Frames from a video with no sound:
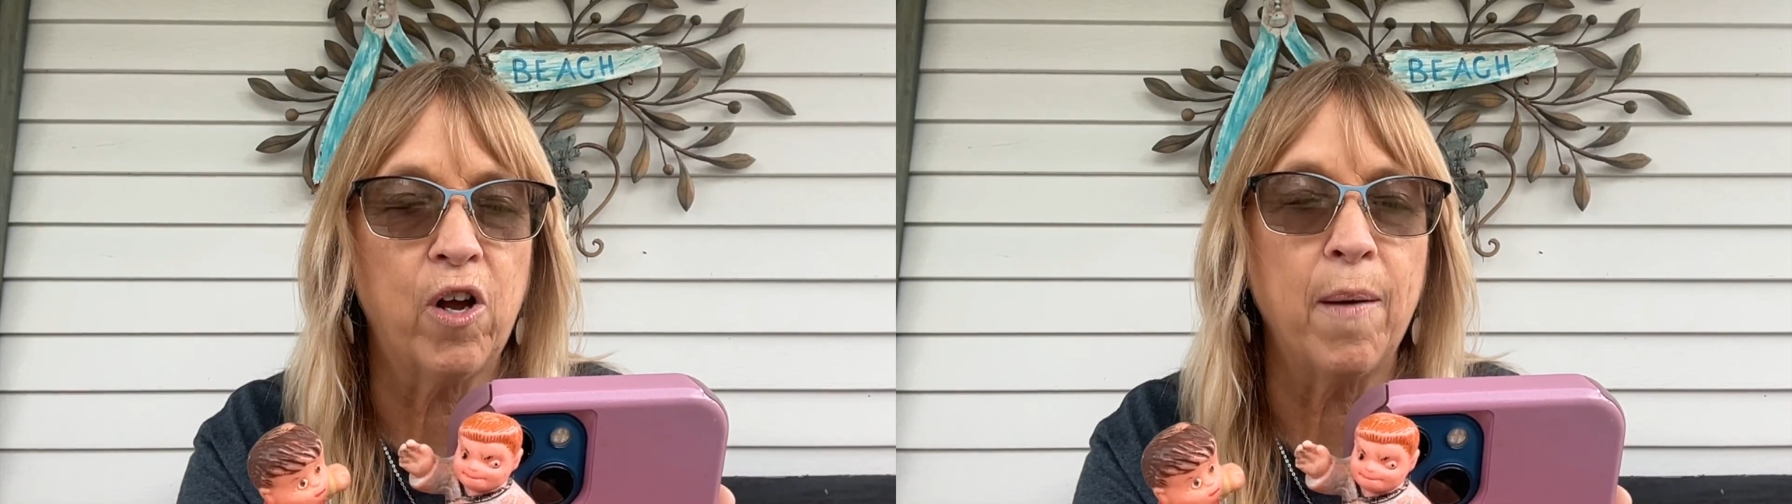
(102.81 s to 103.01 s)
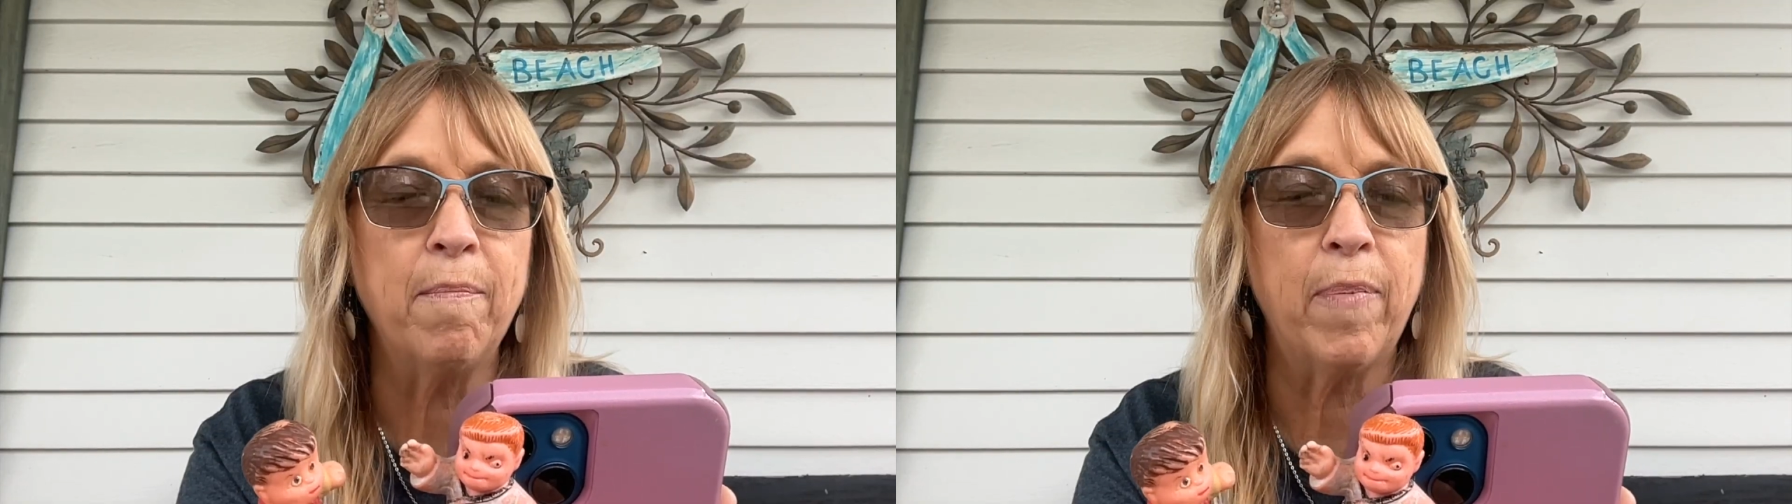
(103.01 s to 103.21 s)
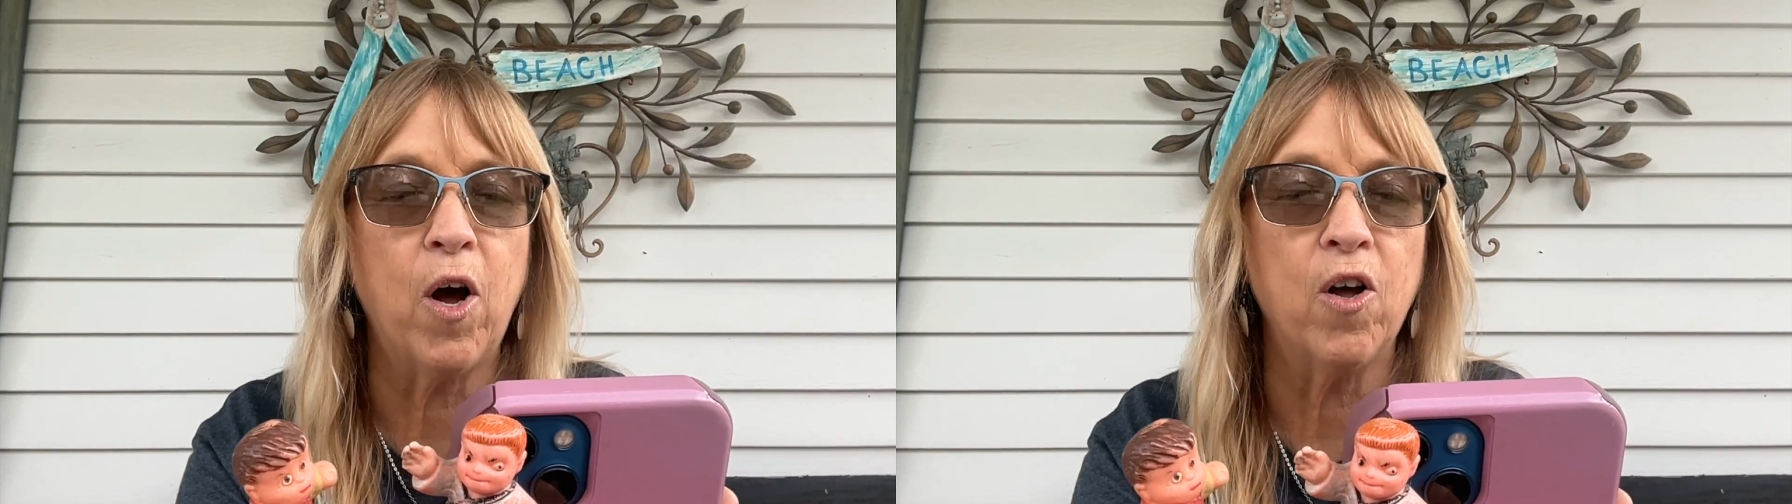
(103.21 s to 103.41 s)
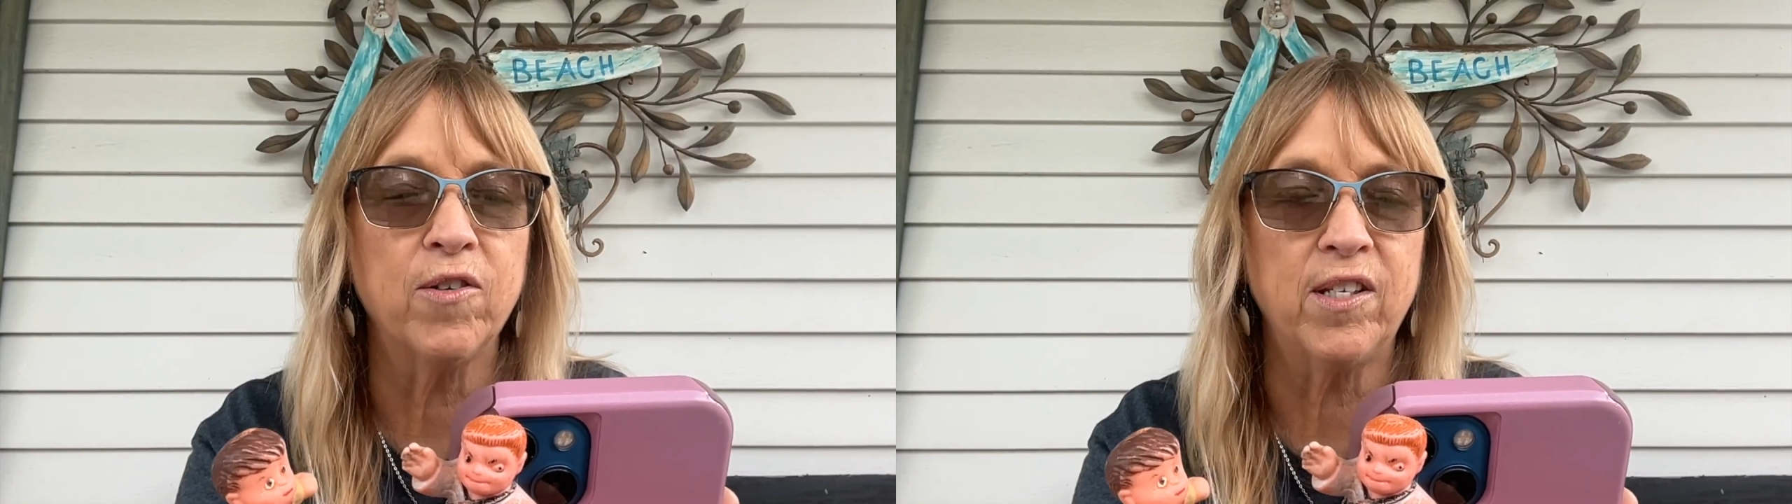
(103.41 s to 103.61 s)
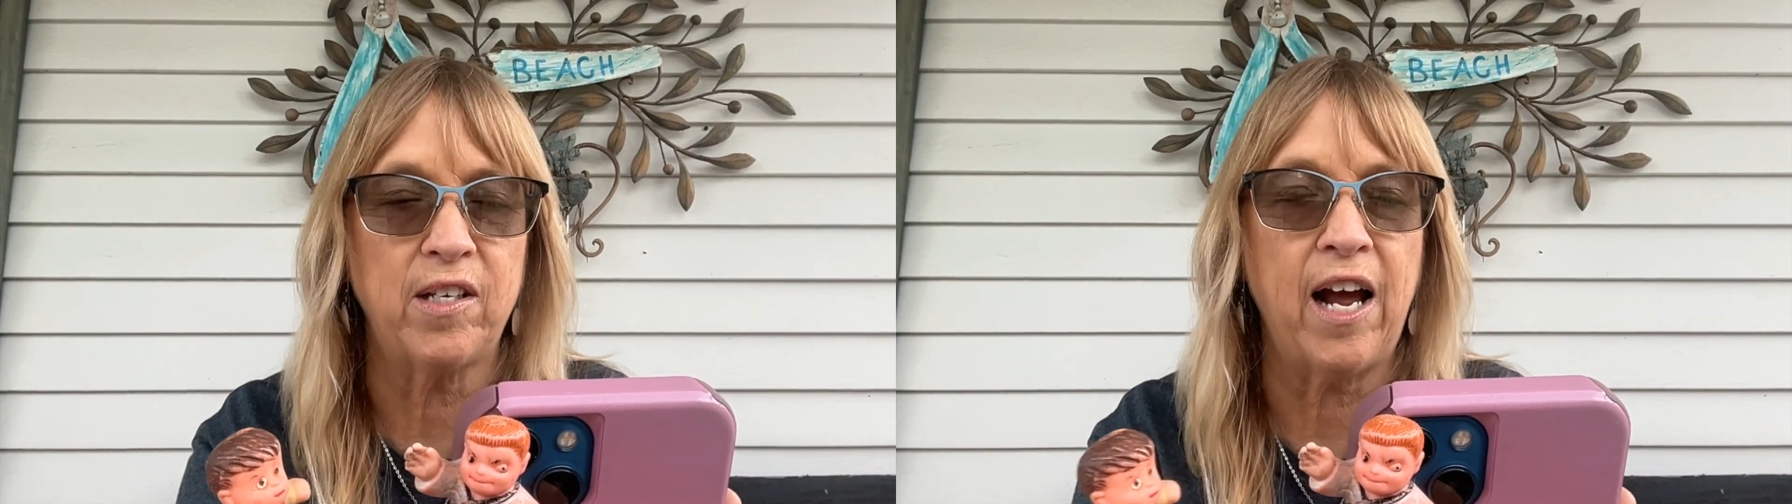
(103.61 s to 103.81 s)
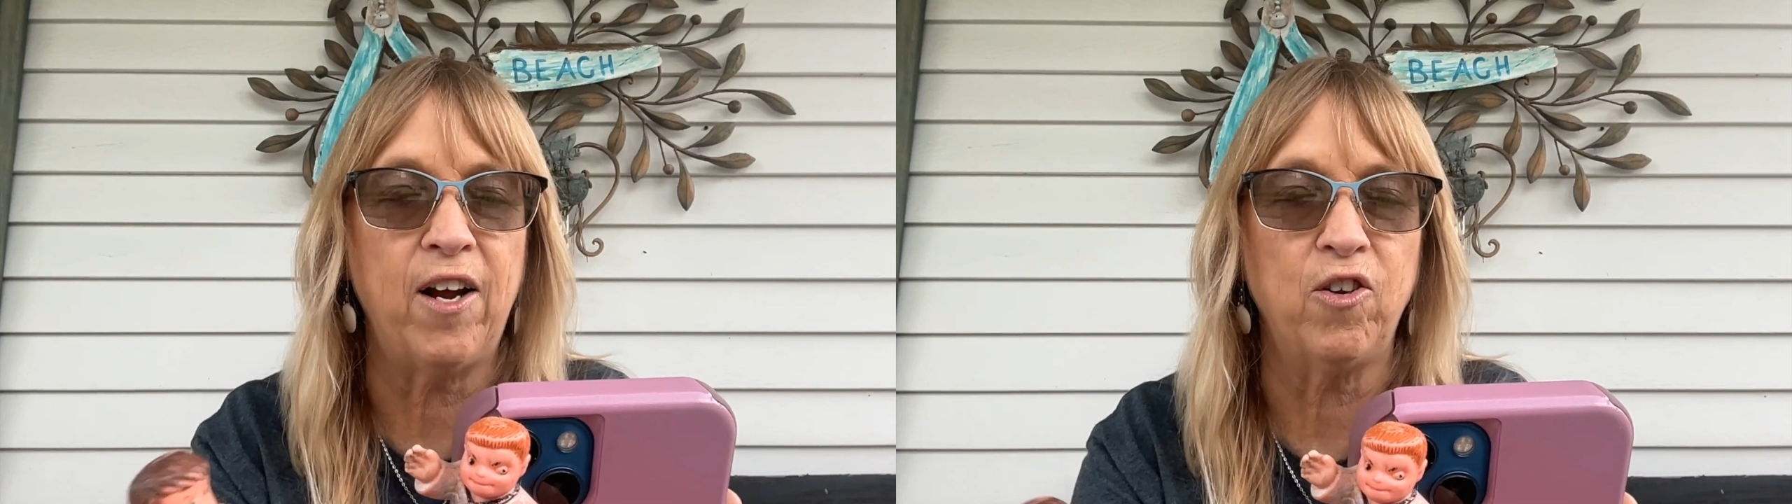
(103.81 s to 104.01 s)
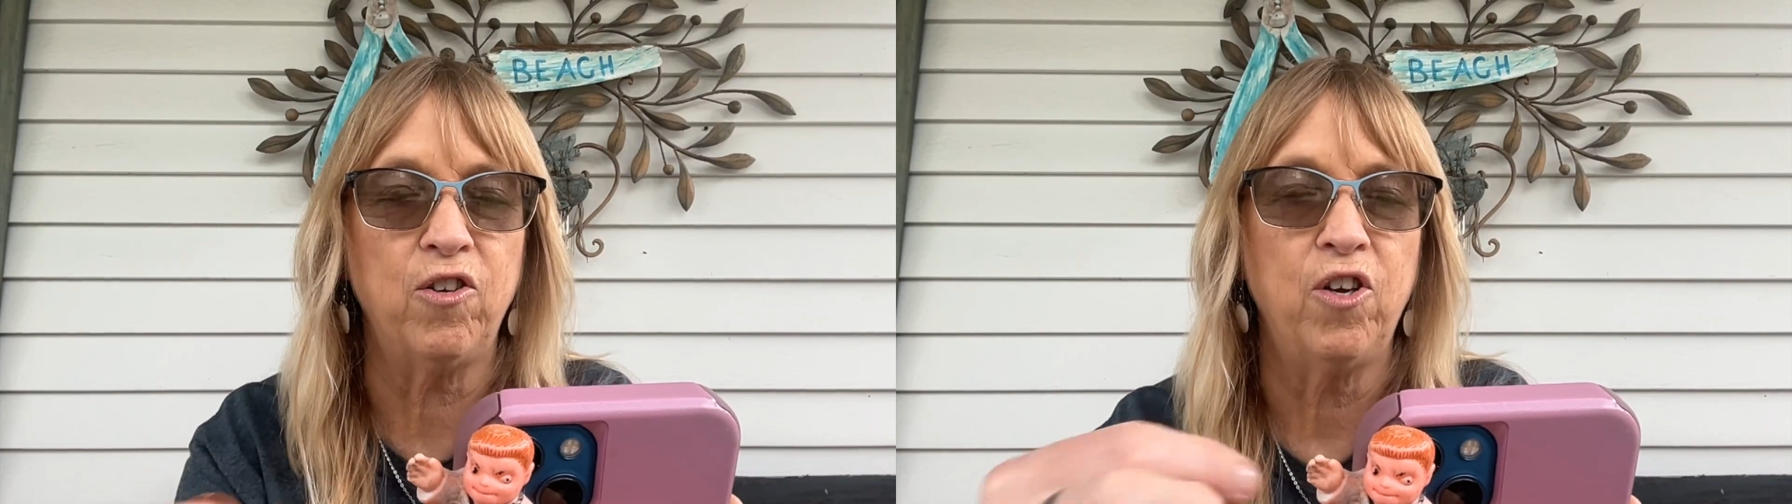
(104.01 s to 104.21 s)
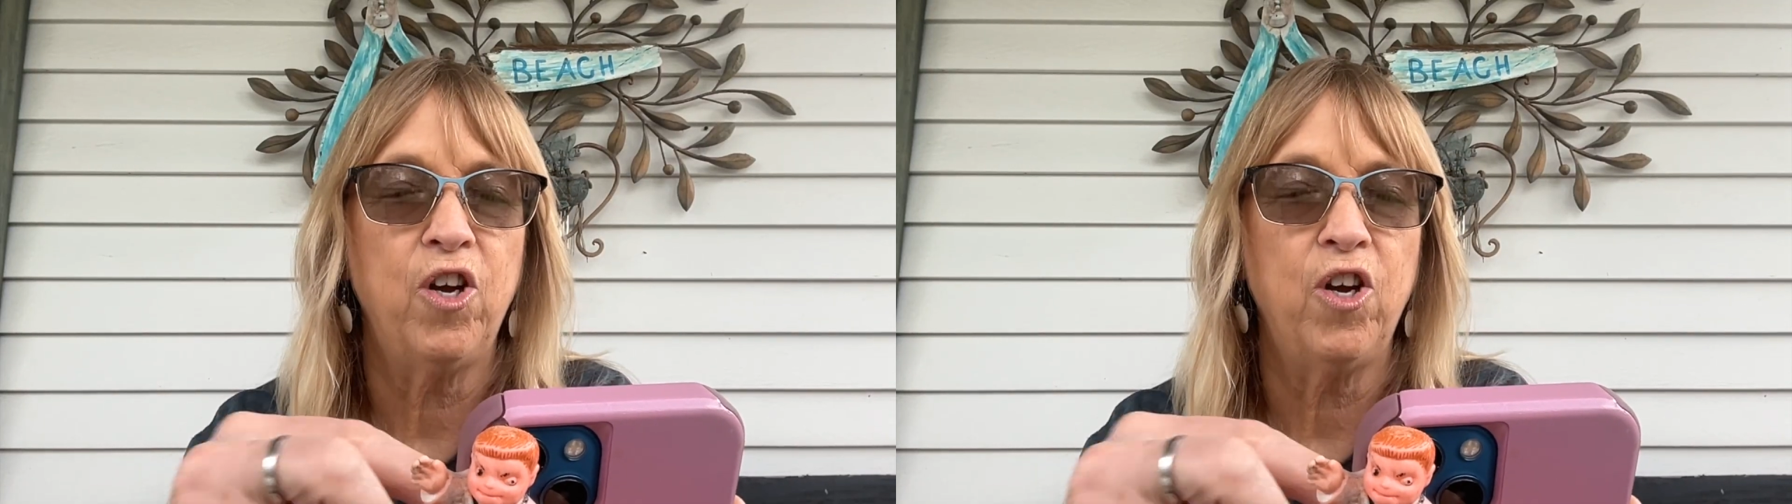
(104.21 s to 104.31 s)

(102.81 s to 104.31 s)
gumball style